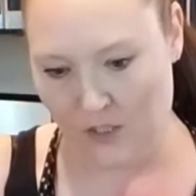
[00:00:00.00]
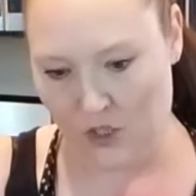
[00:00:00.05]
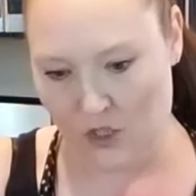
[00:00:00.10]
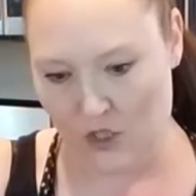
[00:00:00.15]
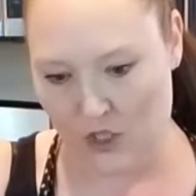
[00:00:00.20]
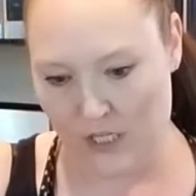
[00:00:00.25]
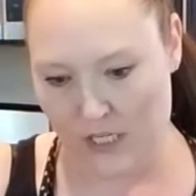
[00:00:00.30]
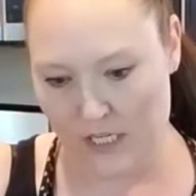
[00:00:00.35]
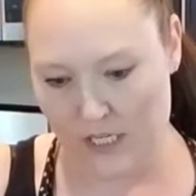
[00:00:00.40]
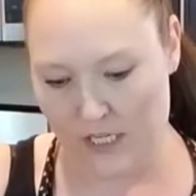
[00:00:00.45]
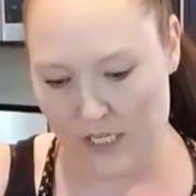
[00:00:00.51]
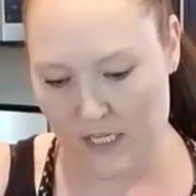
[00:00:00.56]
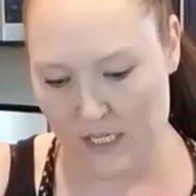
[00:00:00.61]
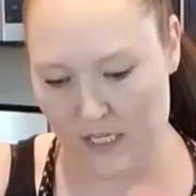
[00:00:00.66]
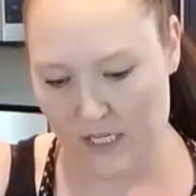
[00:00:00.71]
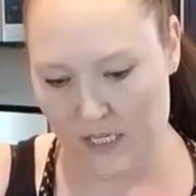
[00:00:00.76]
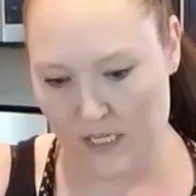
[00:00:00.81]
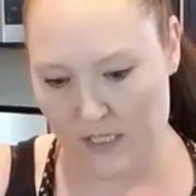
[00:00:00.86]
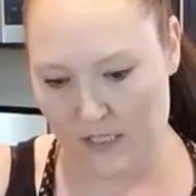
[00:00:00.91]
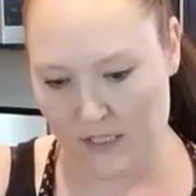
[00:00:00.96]

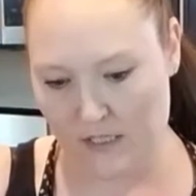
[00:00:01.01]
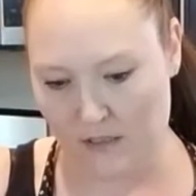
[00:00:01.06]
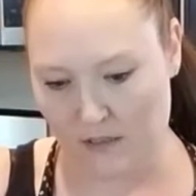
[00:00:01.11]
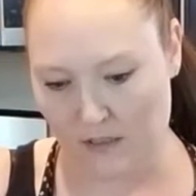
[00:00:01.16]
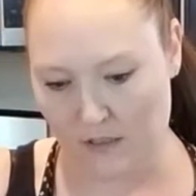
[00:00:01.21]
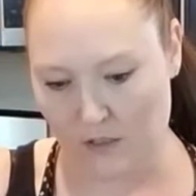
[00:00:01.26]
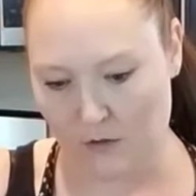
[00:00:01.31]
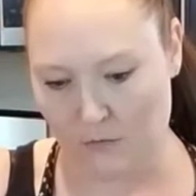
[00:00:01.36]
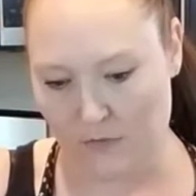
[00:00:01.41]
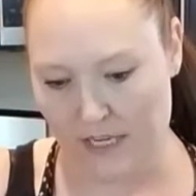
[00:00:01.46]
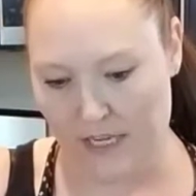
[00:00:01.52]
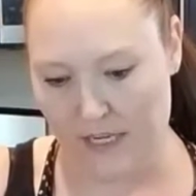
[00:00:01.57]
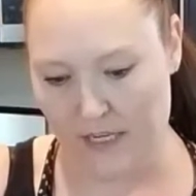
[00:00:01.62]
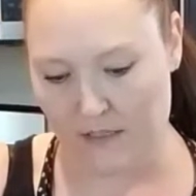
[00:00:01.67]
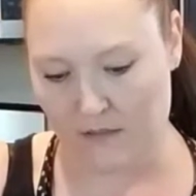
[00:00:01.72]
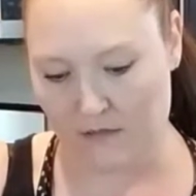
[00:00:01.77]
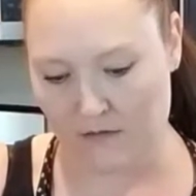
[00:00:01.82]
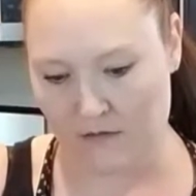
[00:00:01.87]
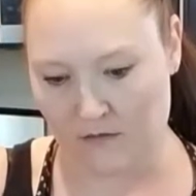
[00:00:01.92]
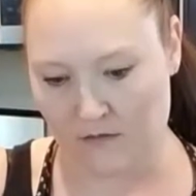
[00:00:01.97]
Just a little bit.
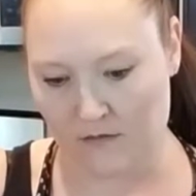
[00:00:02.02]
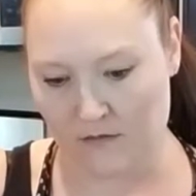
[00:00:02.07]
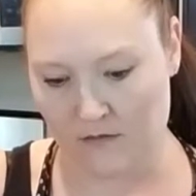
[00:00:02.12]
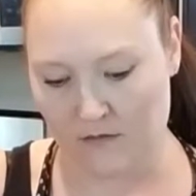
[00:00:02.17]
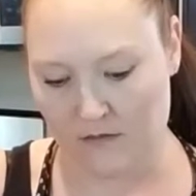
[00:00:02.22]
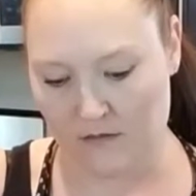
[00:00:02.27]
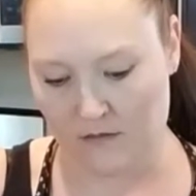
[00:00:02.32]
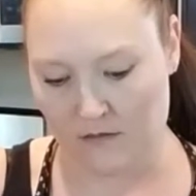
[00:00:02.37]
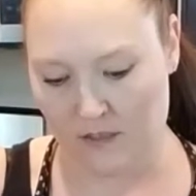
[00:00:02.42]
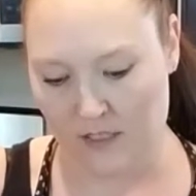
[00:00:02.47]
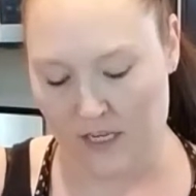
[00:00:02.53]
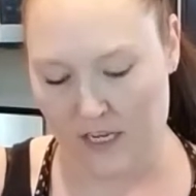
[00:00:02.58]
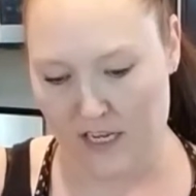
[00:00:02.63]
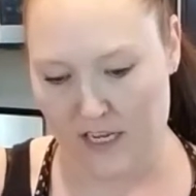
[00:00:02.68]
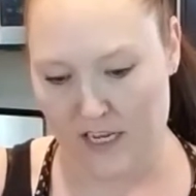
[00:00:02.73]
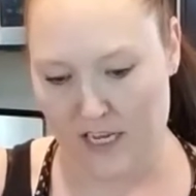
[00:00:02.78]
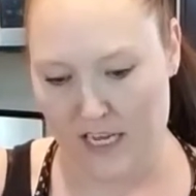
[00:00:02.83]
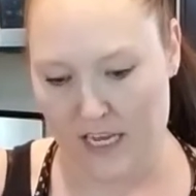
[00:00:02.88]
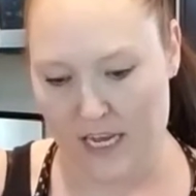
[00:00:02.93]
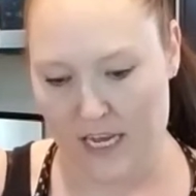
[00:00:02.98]

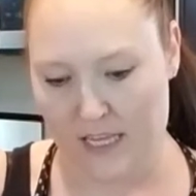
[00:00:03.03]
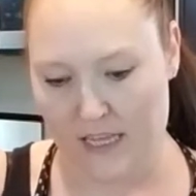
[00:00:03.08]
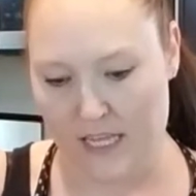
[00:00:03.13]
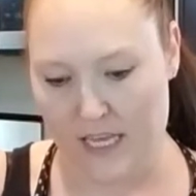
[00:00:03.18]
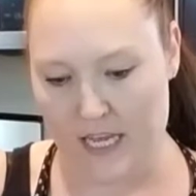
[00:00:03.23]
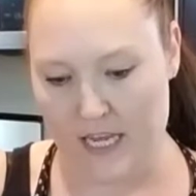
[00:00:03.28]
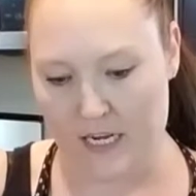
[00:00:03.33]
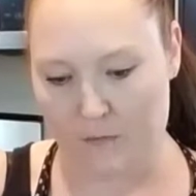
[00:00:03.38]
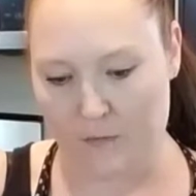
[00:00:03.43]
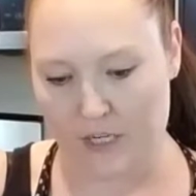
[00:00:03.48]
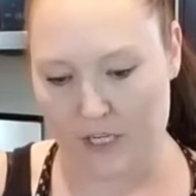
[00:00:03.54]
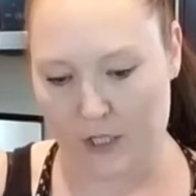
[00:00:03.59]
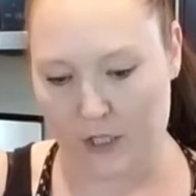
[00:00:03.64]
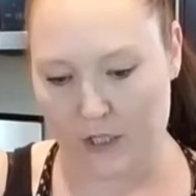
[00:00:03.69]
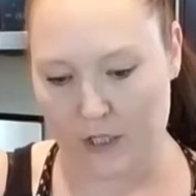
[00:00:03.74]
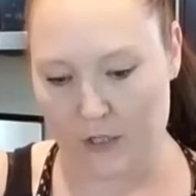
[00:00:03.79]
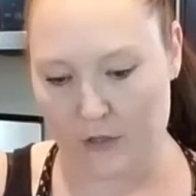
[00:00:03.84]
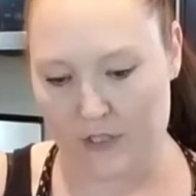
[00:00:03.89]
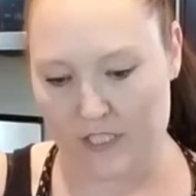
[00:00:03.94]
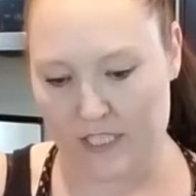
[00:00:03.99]
And then I'm going to
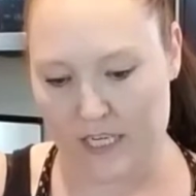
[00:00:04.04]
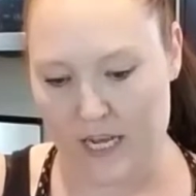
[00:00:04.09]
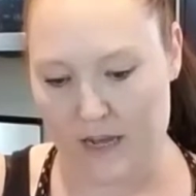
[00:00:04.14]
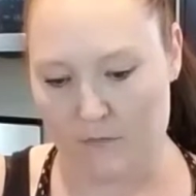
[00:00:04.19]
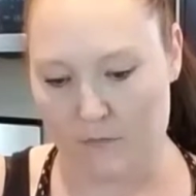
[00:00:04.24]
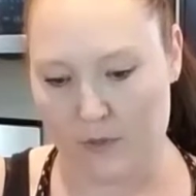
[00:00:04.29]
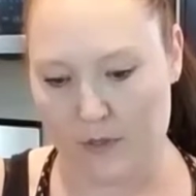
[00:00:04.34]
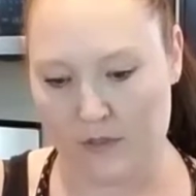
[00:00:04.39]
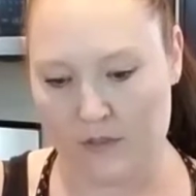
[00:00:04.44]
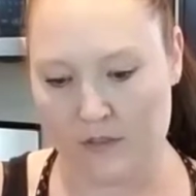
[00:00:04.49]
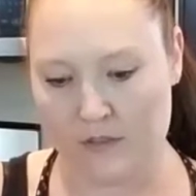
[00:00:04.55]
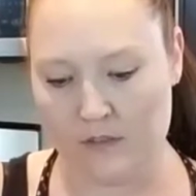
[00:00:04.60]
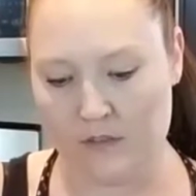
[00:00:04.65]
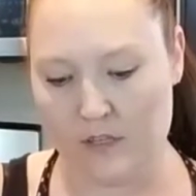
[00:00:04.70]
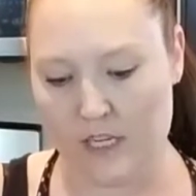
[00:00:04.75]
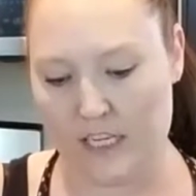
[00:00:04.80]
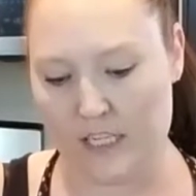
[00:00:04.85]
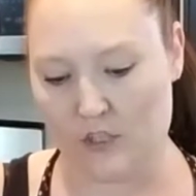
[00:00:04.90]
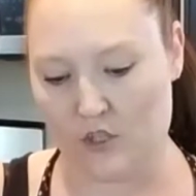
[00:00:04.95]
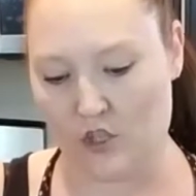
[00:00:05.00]
close it up
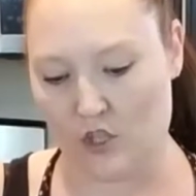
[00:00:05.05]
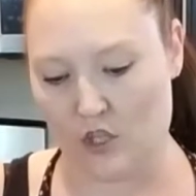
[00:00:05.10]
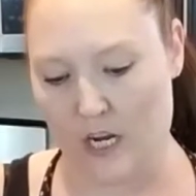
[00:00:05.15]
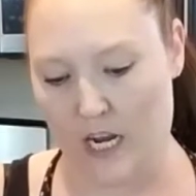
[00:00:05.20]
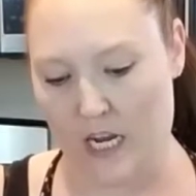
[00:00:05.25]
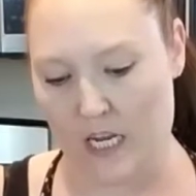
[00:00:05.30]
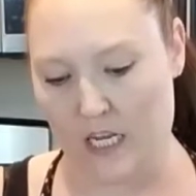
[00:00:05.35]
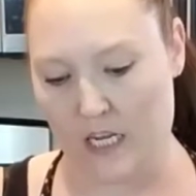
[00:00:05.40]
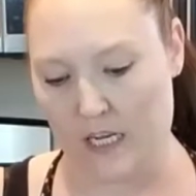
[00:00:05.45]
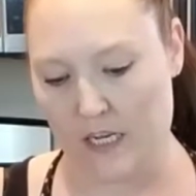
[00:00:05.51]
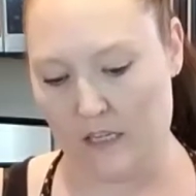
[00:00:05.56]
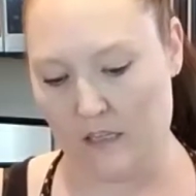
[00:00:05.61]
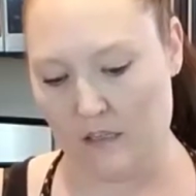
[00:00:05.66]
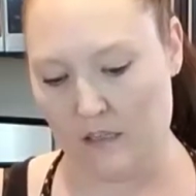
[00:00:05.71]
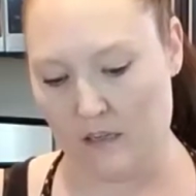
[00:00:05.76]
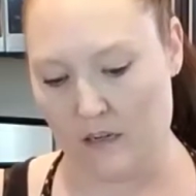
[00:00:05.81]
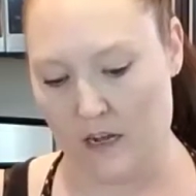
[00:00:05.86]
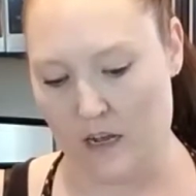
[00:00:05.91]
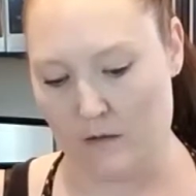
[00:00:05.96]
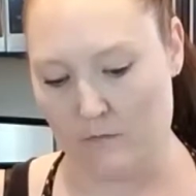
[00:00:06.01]
and shake it
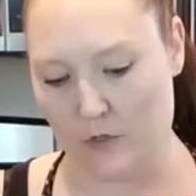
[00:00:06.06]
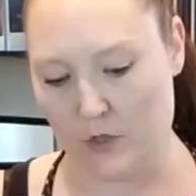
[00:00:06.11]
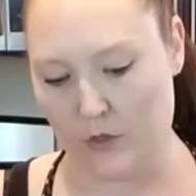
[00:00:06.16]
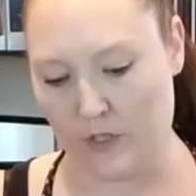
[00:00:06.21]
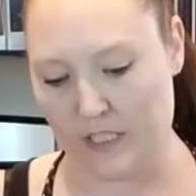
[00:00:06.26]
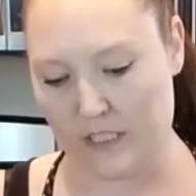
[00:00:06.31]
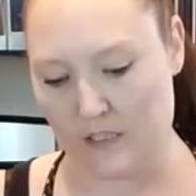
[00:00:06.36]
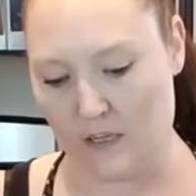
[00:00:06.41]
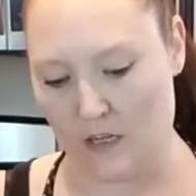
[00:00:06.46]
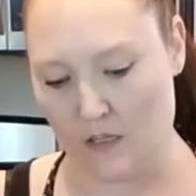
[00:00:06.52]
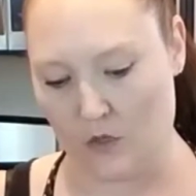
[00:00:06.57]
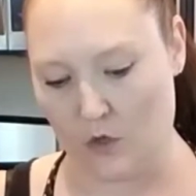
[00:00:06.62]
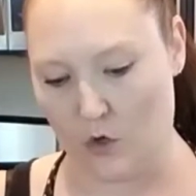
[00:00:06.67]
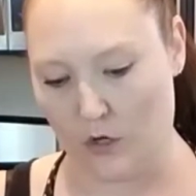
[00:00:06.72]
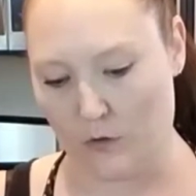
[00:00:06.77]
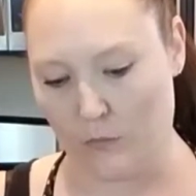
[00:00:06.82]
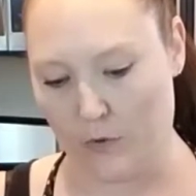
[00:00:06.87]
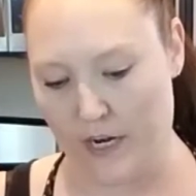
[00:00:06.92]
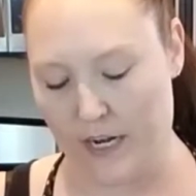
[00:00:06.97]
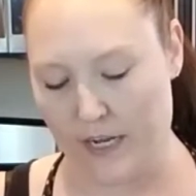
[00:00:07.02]
so it gets all
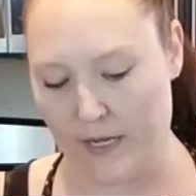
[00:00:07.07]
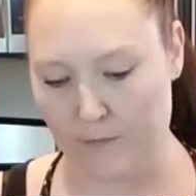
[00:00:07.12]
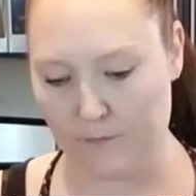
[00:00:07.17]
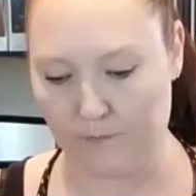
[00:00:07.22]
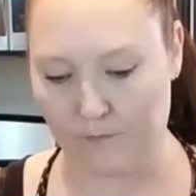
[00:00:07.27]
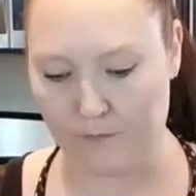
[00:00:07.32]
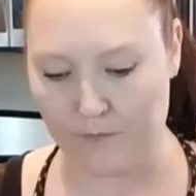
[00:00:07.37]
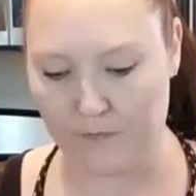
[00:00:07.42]
incorporated.